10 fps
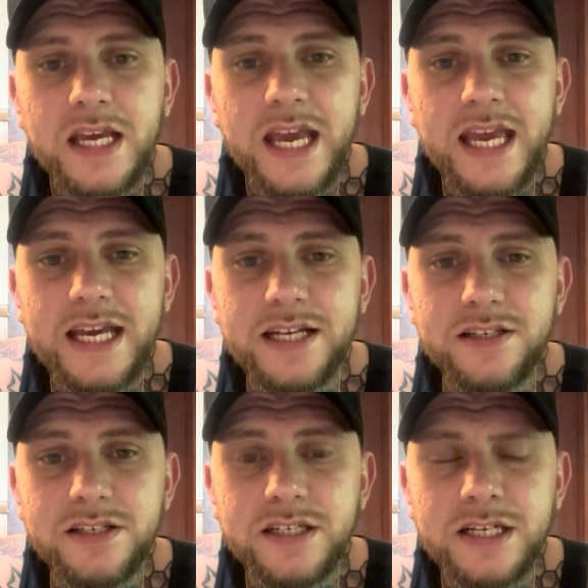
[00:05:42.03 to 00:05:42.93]

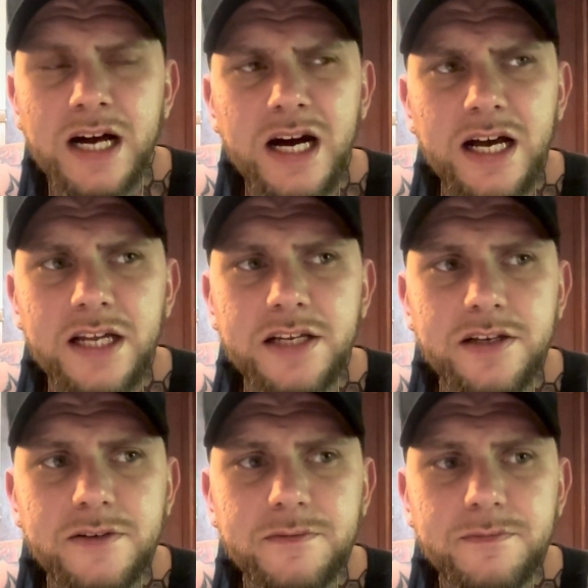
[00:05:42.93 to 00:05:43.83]
And God
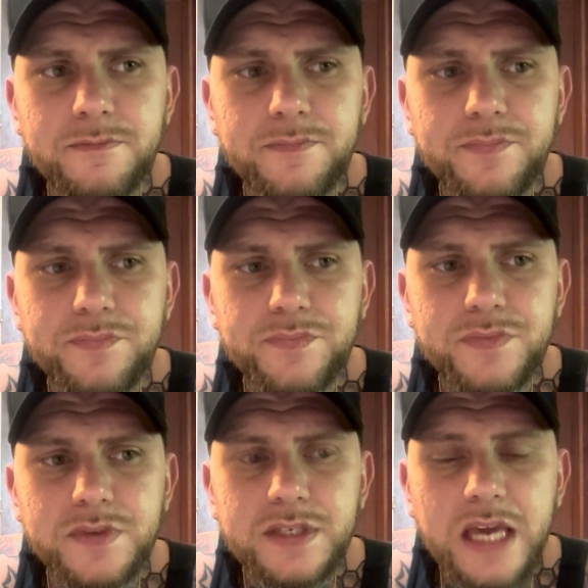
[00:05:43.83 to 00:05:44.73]

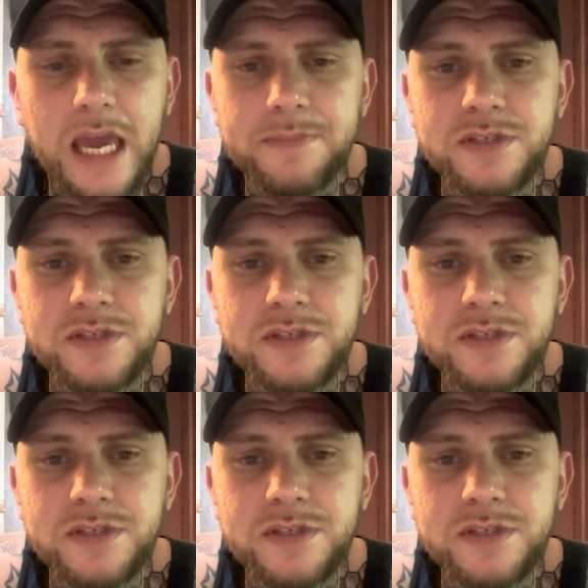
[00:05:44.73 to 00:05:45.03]
came